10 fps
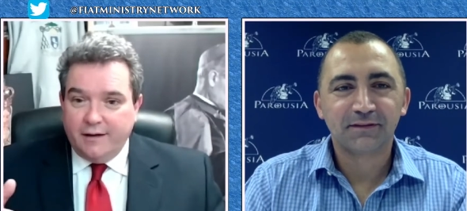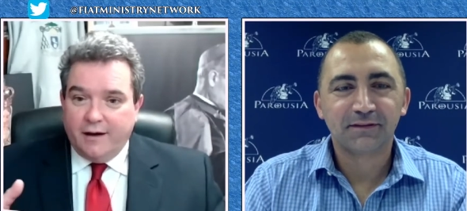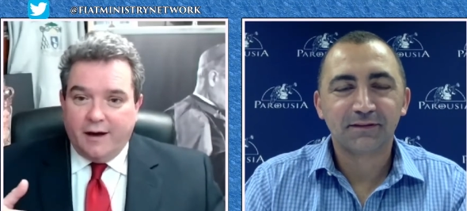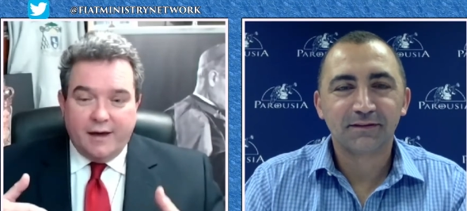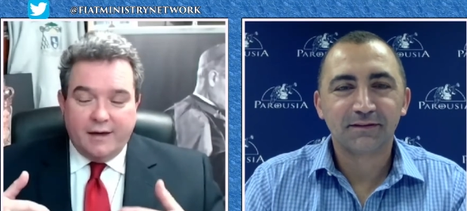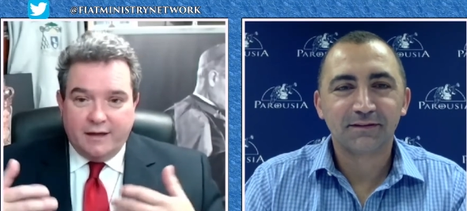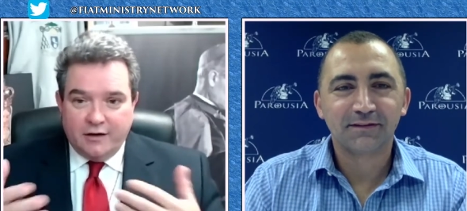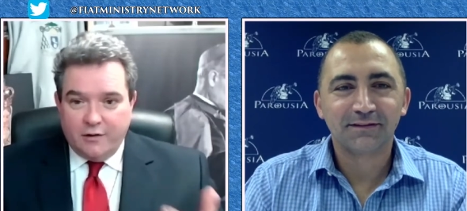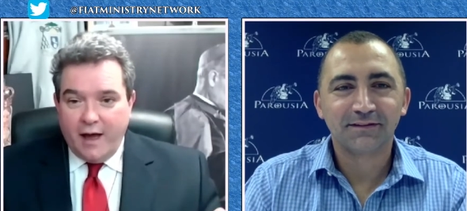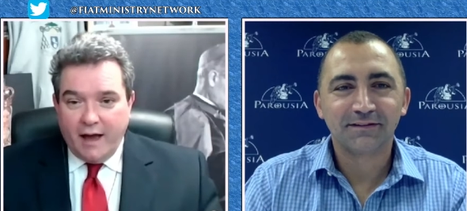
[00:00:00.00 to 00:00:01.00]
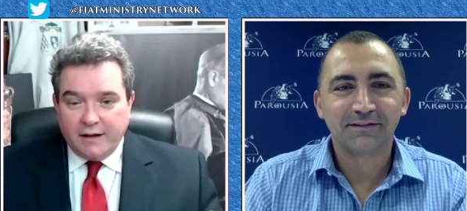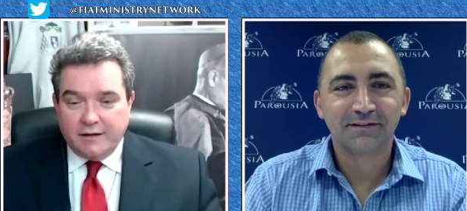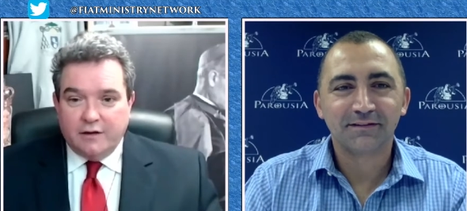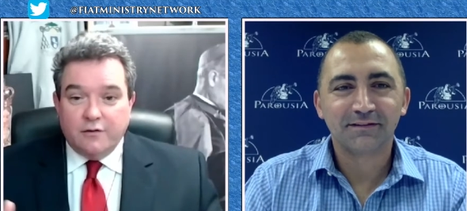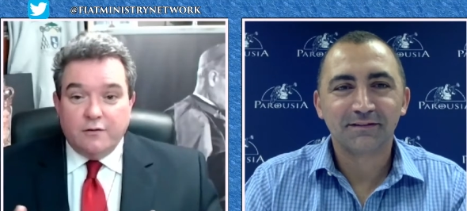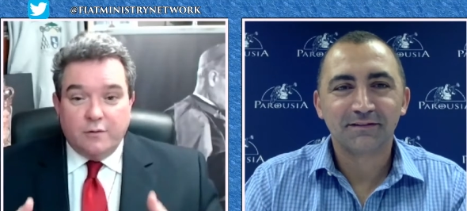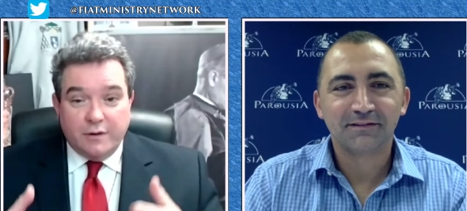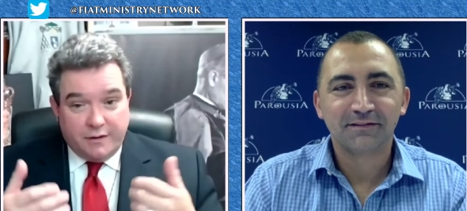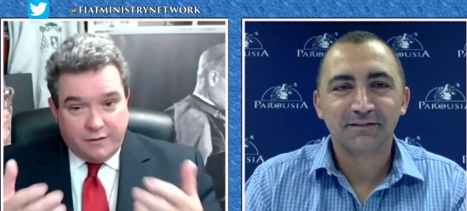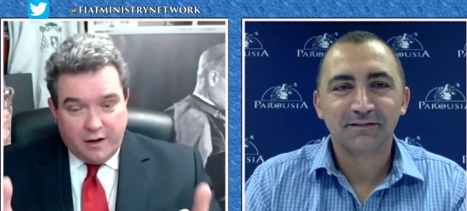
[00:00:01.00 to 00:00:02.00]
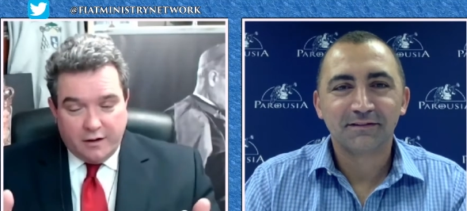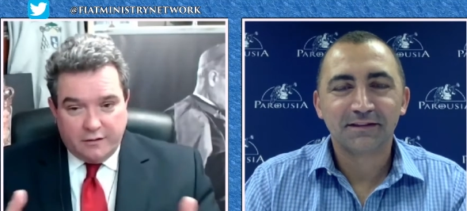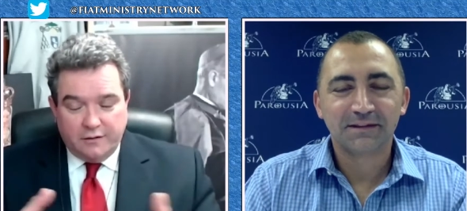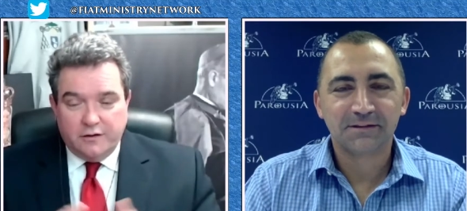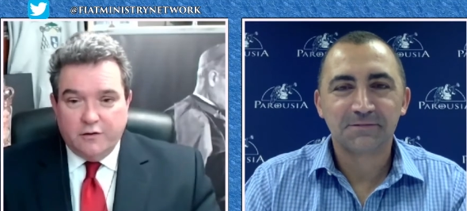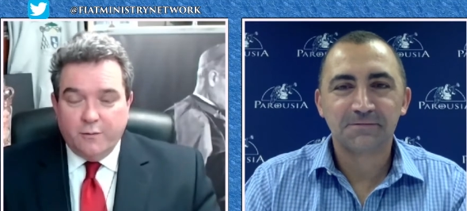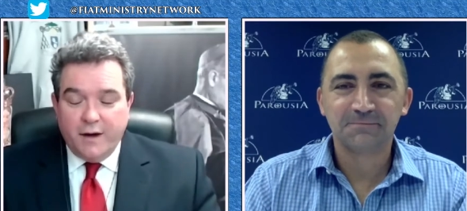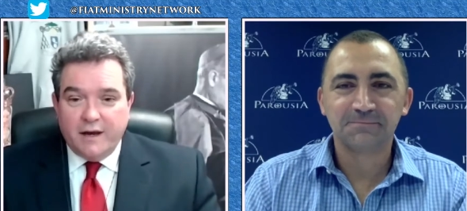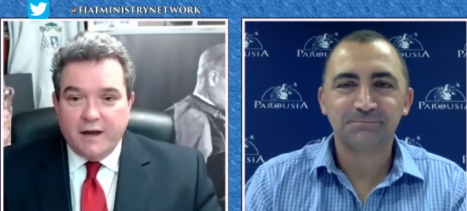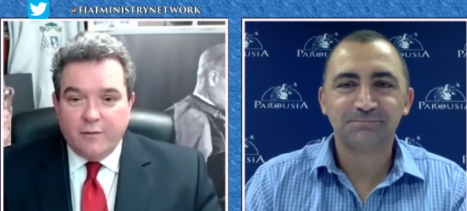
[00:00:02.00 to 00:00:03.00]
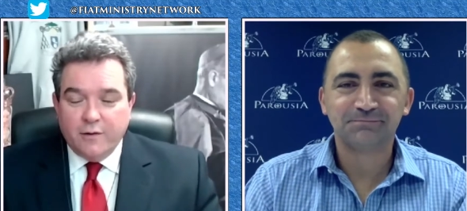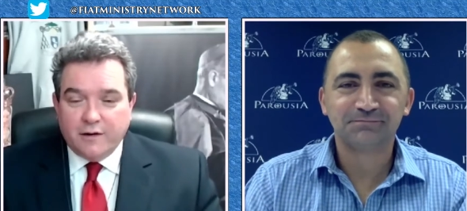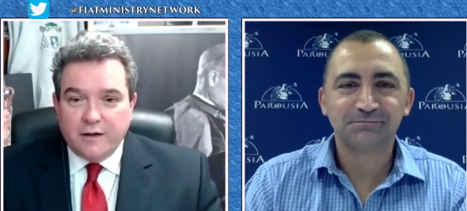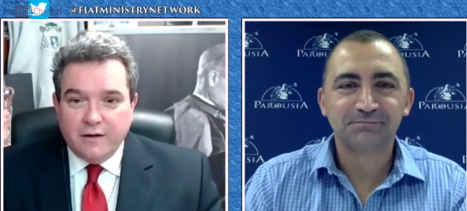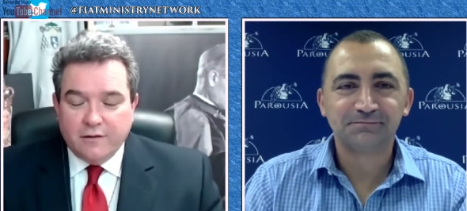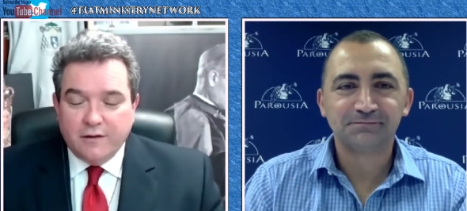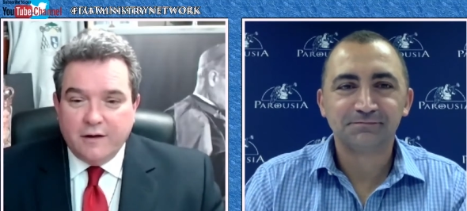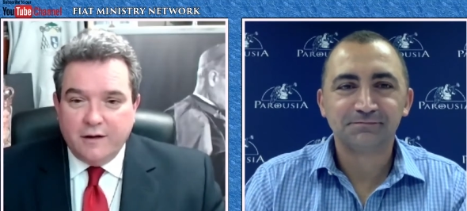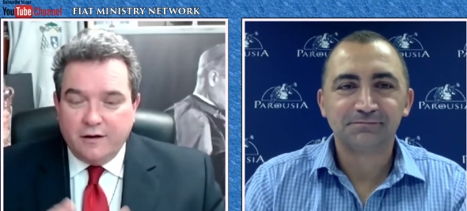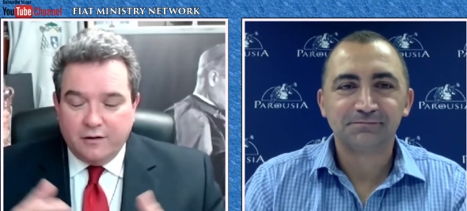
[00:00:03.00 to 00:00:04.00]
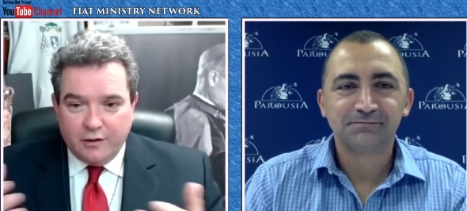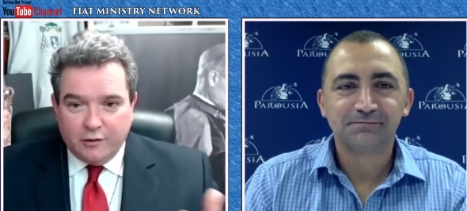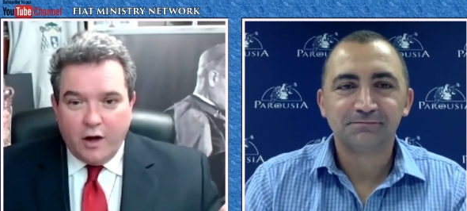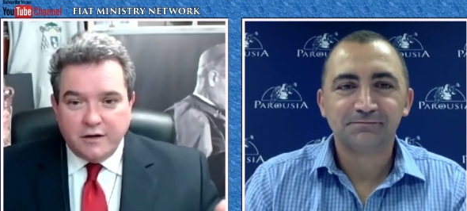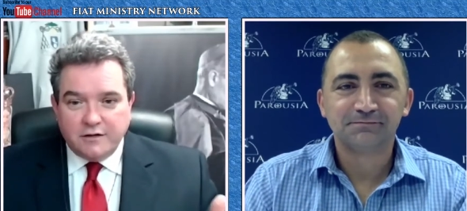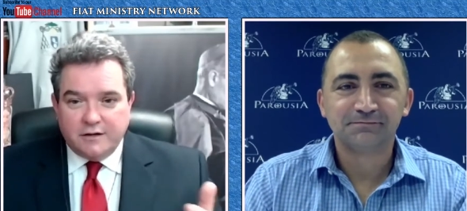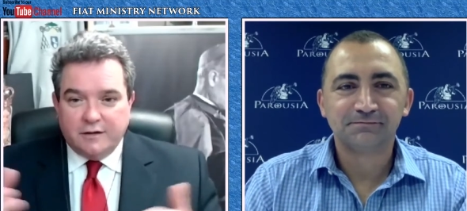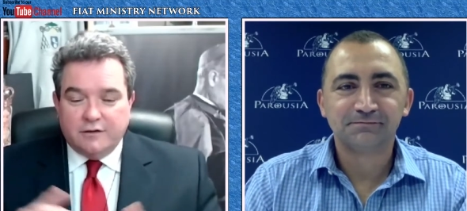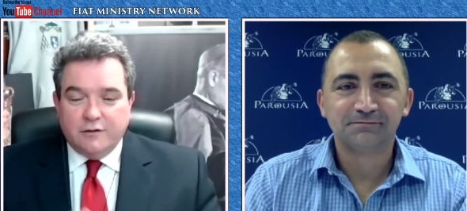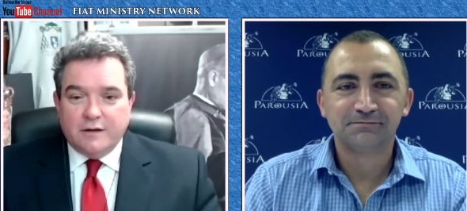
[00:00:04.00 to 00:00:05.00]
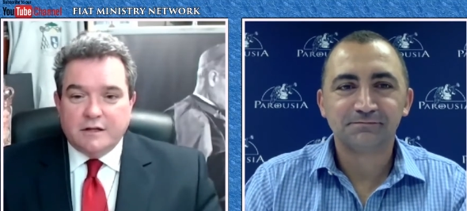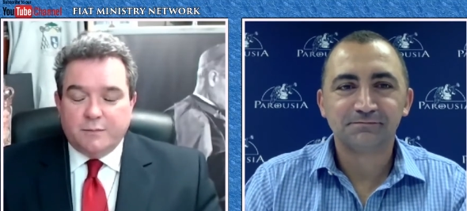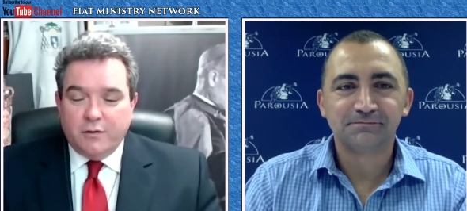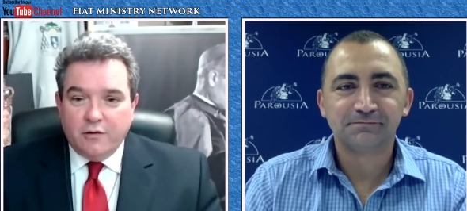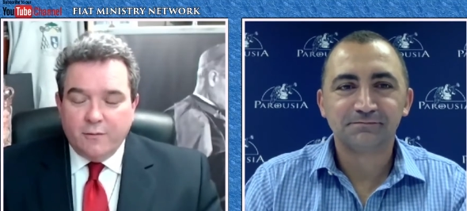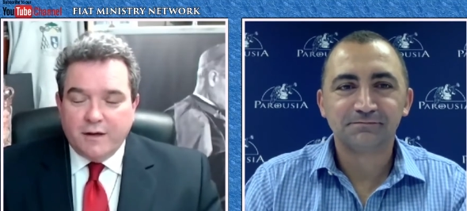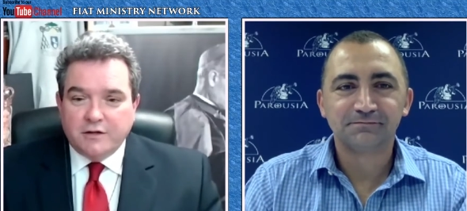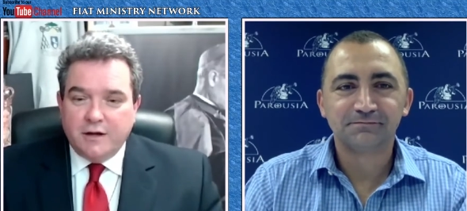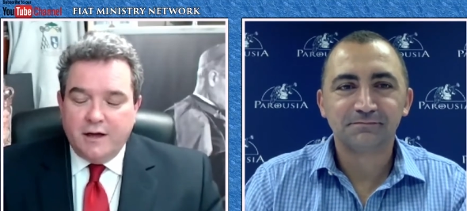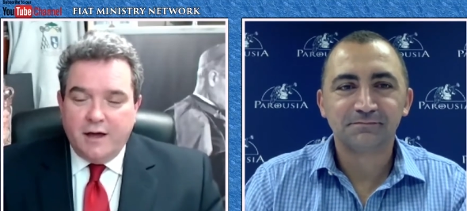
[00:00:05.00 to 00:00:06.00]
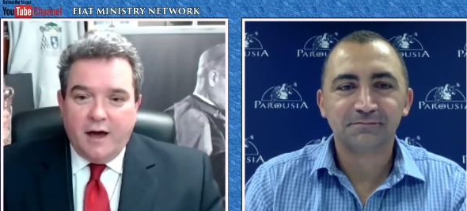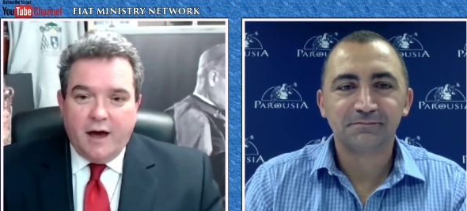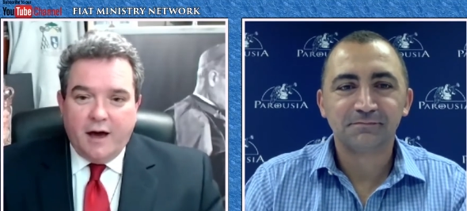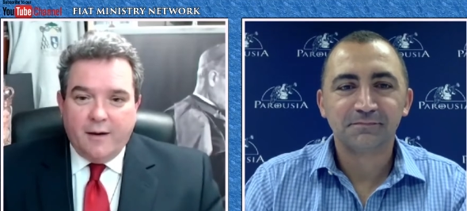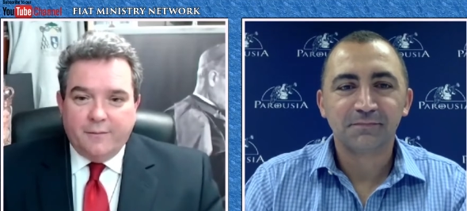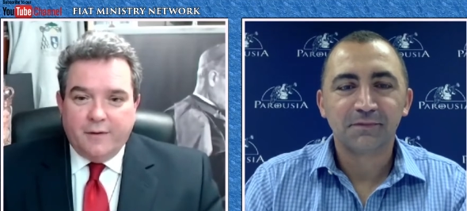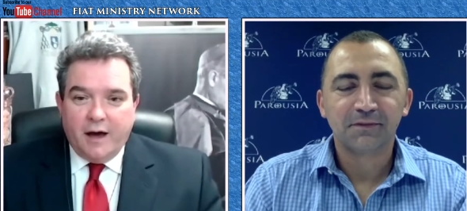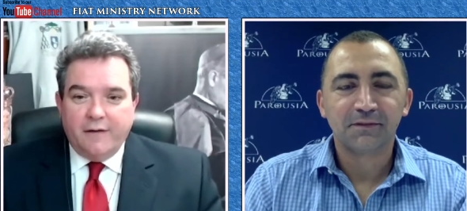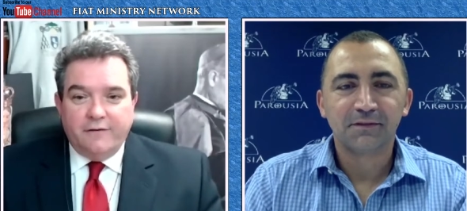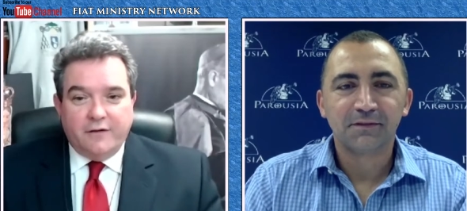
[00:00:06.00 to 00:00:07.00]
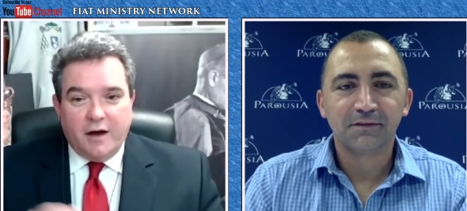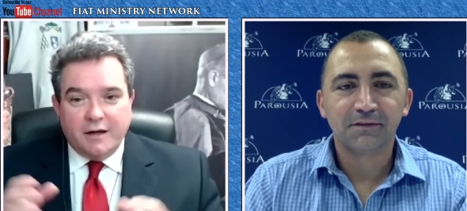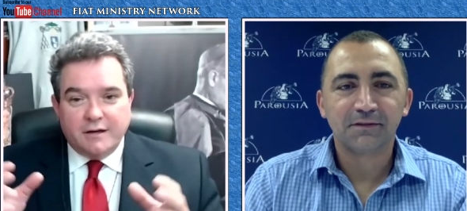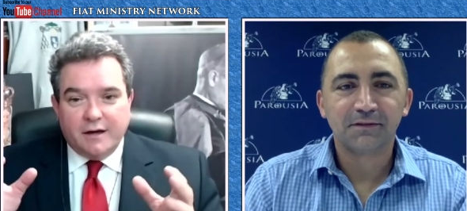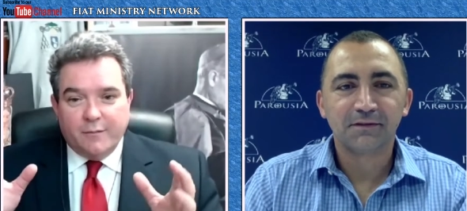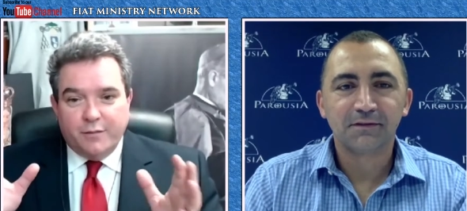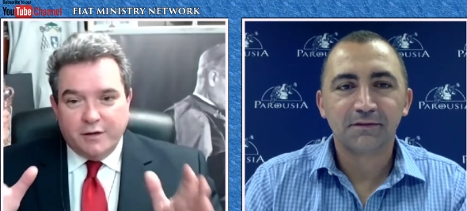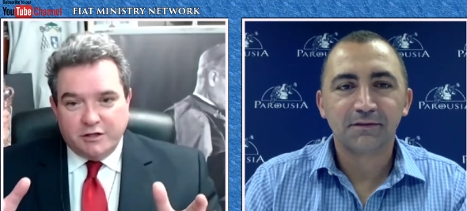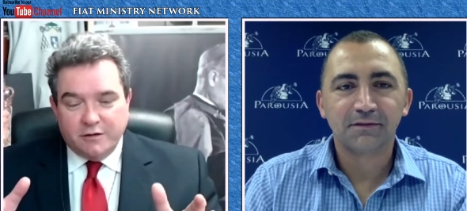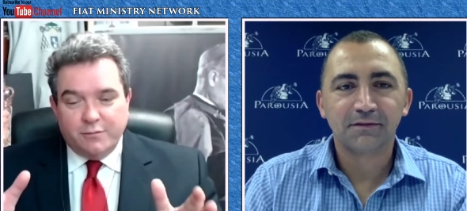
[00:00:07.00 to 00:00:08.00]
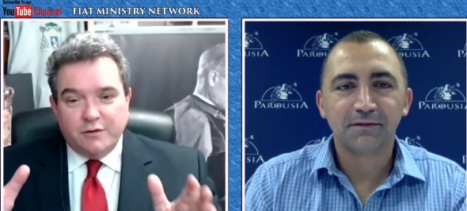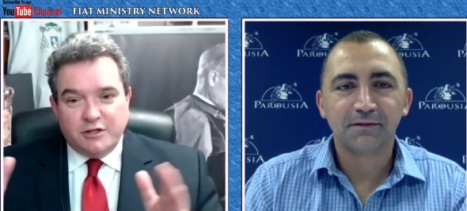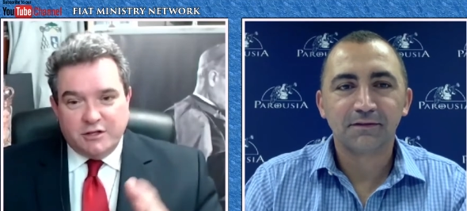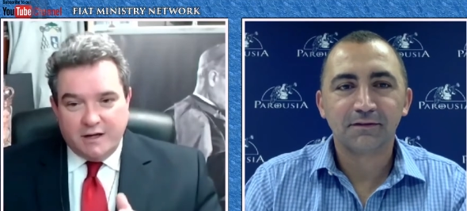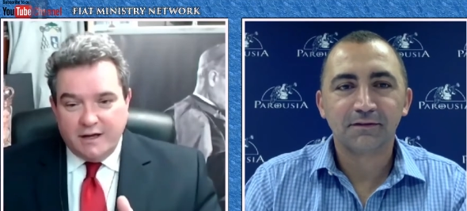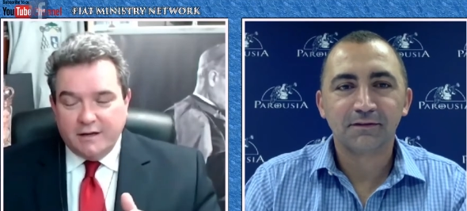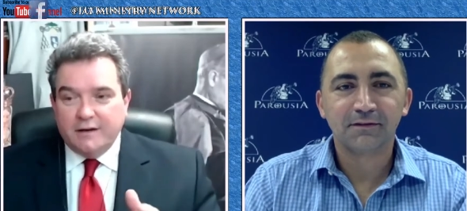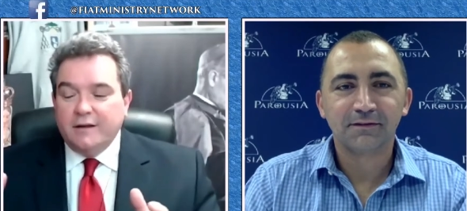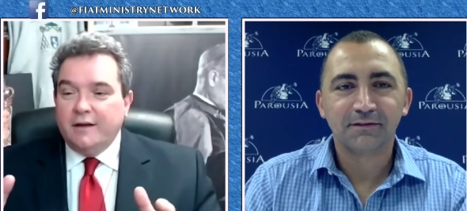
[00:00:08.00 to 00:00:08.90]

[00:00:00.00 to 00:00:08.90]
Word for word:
Speaker 1: I interact. I know with your Mighty Network that you're going to launch during this pilgrimage. I've got a Bishop Sheen